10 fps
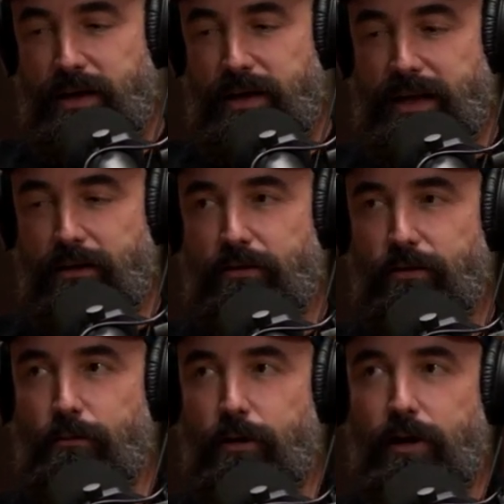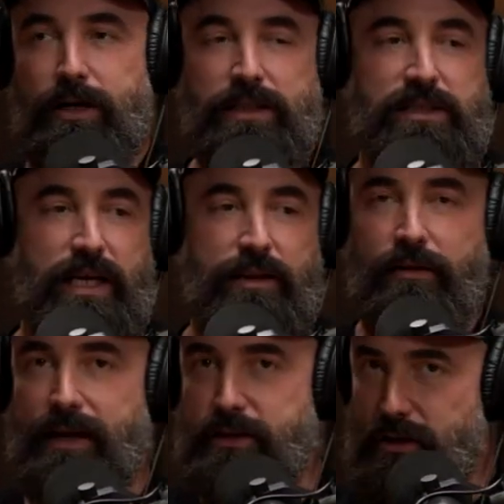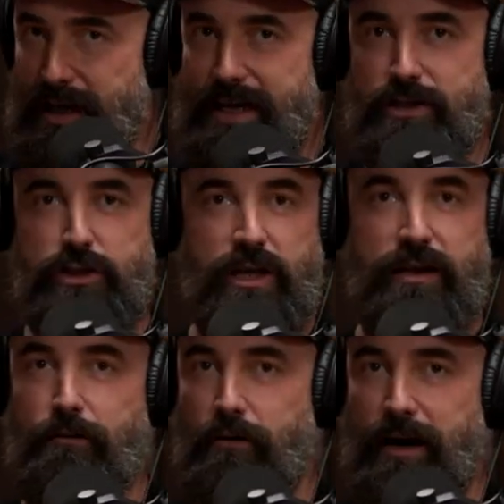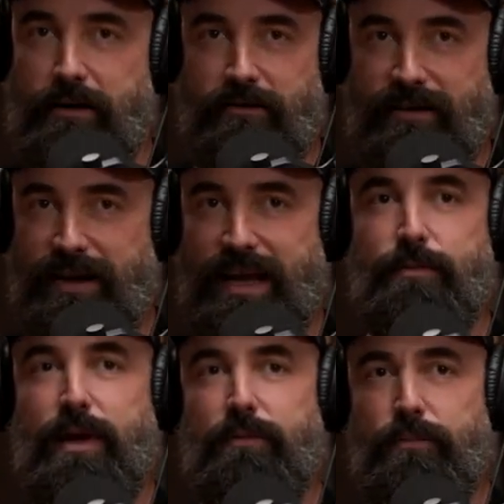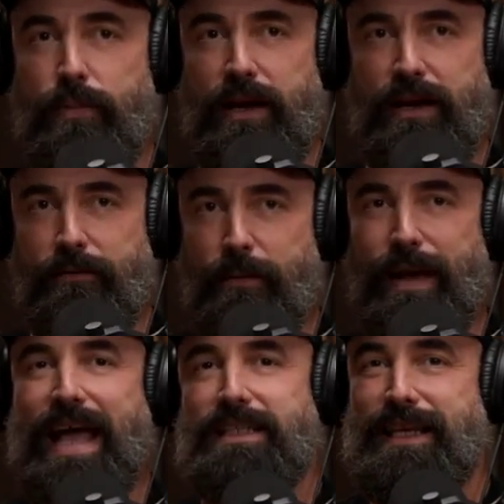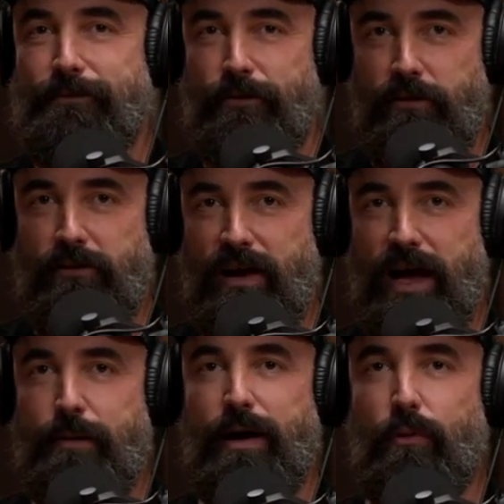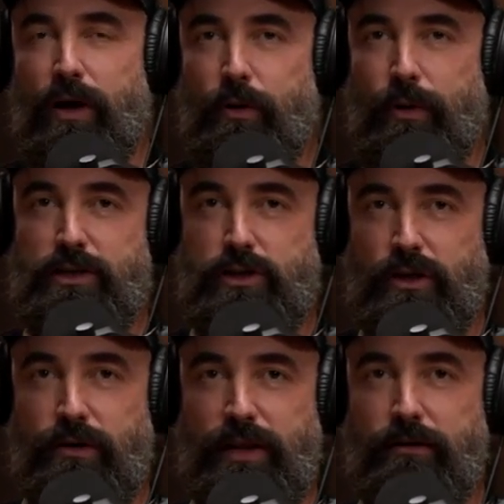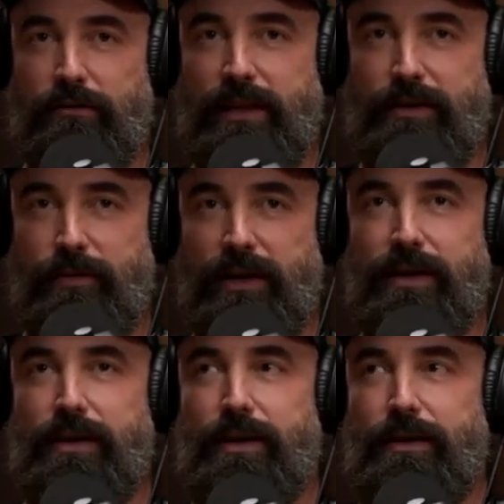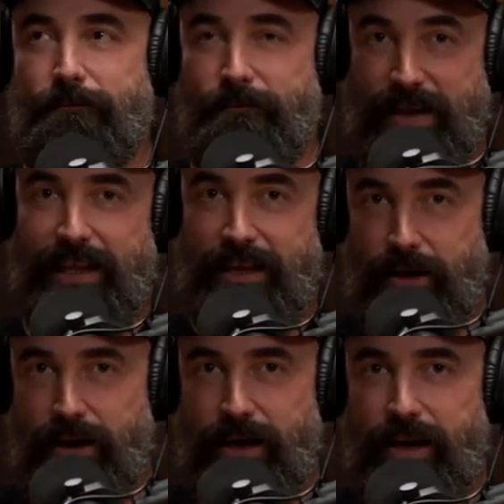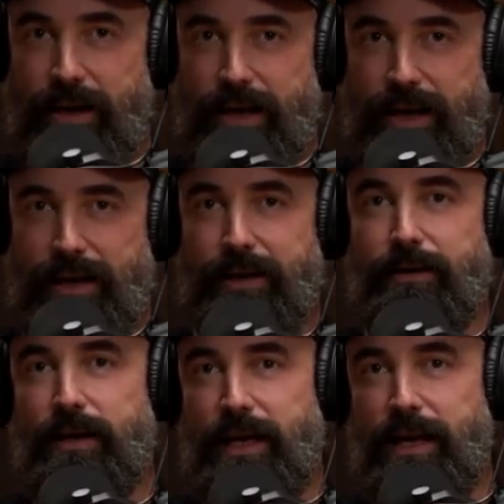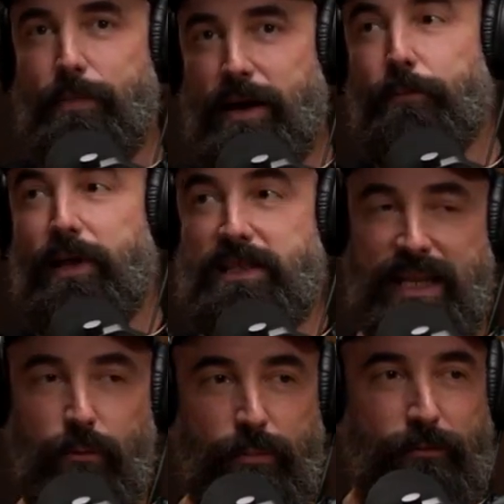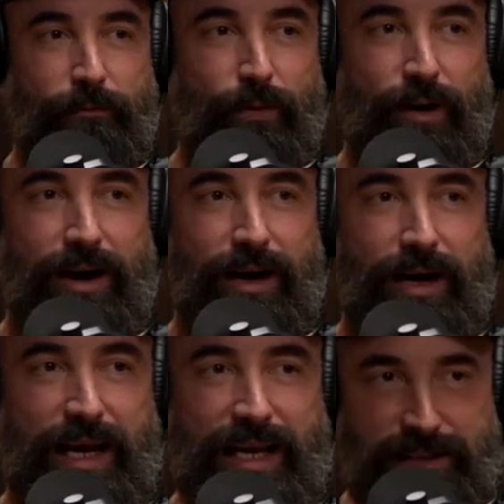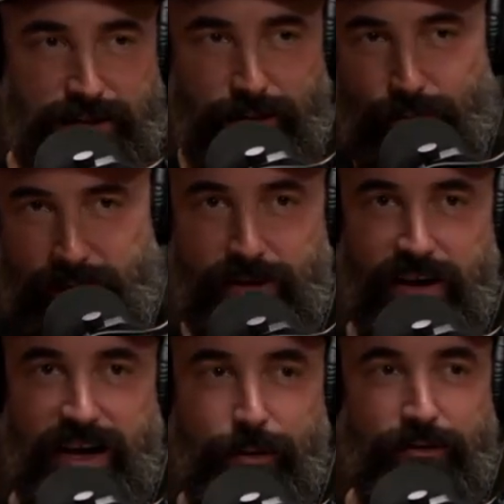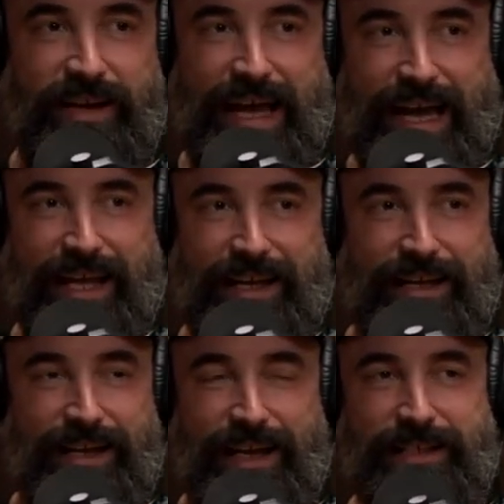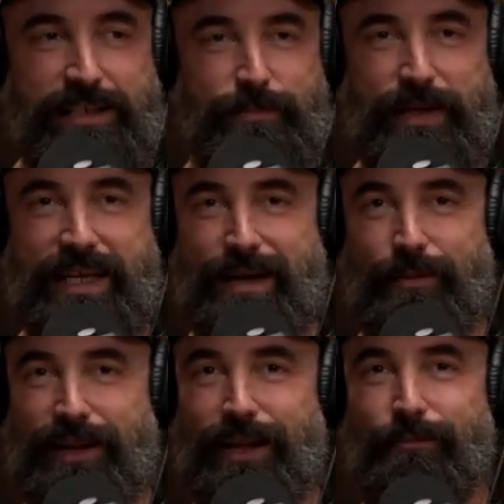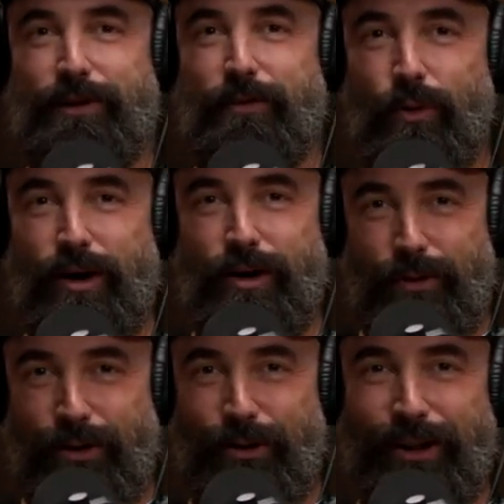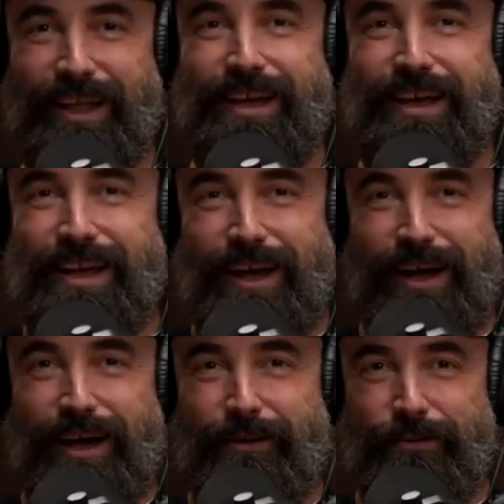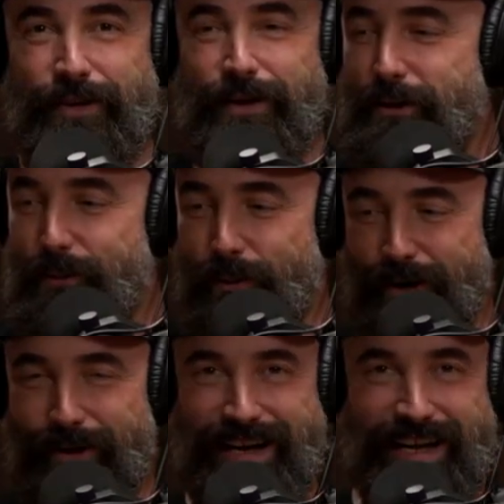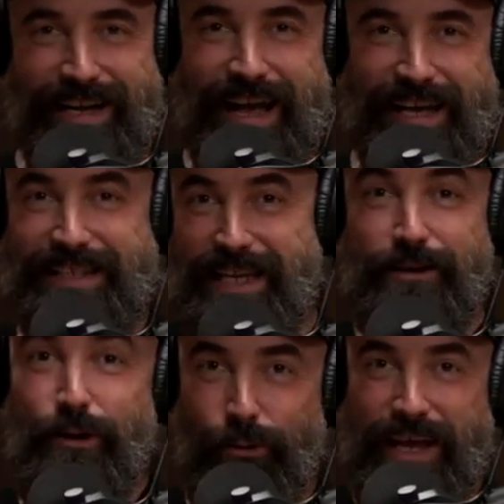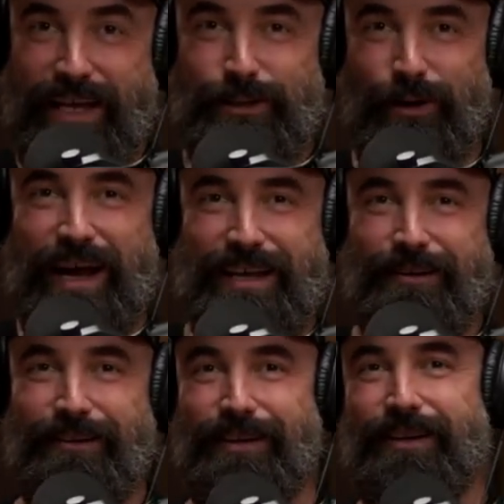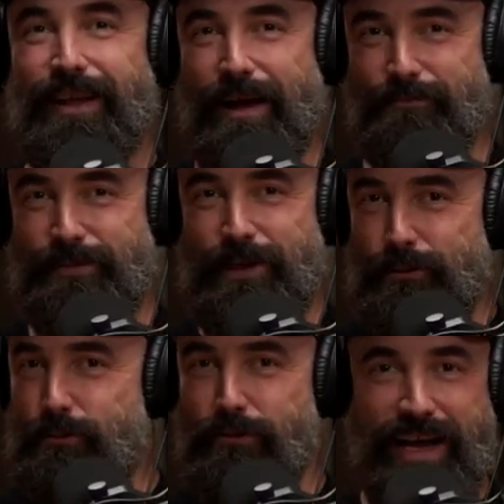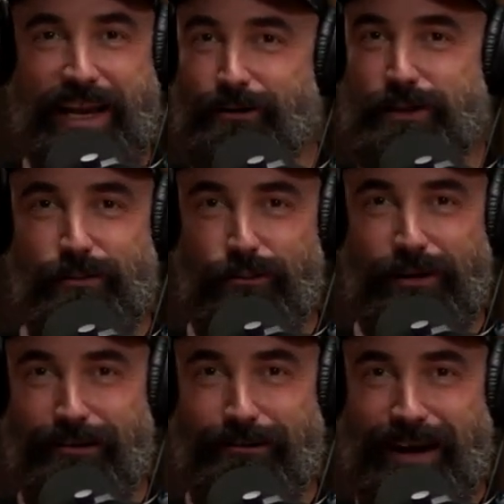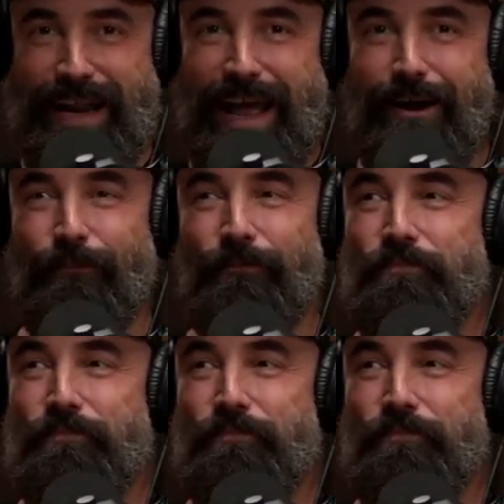geared towards either education or entertainment. But if I'm asking for their time, I want to ensure that they're leaving feeling good and in a better place than they were before. And so when you talk about tech, it just became a little bit of a wormhole of what do I need next? And you know this, right? You're I'm, you're trying out some new gear right now